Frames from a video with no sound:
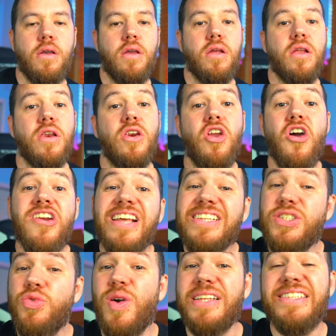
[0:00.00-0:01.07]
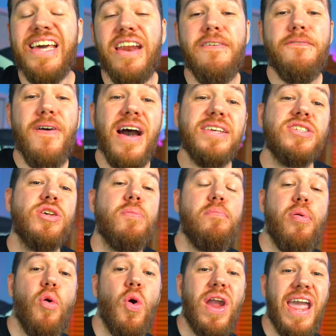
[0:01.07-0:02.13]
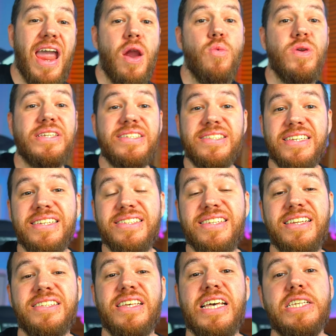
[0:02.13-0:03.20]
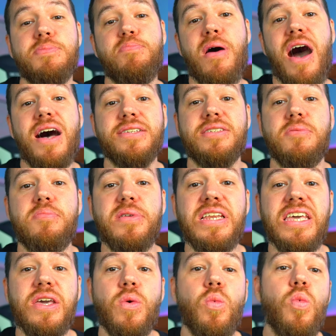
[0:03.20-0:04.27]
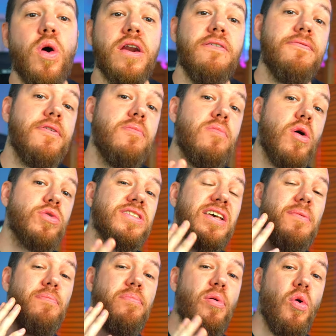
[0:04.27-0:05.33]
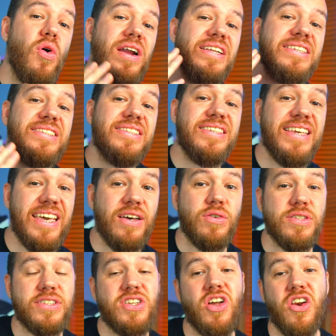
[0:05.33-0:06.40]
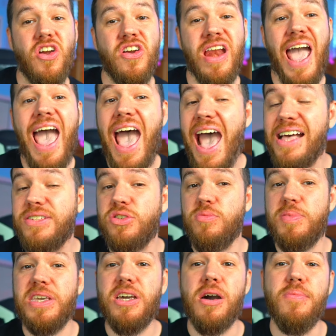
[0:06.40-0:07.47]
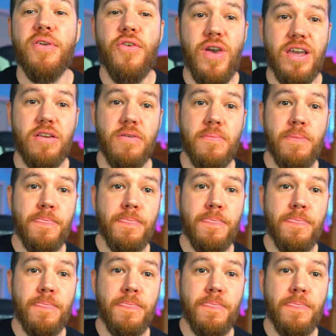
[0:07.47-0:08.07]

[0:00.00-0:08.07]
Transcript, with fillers: Learning to identify support and resistance is possibly one of the most important skills to learn as you become a trader.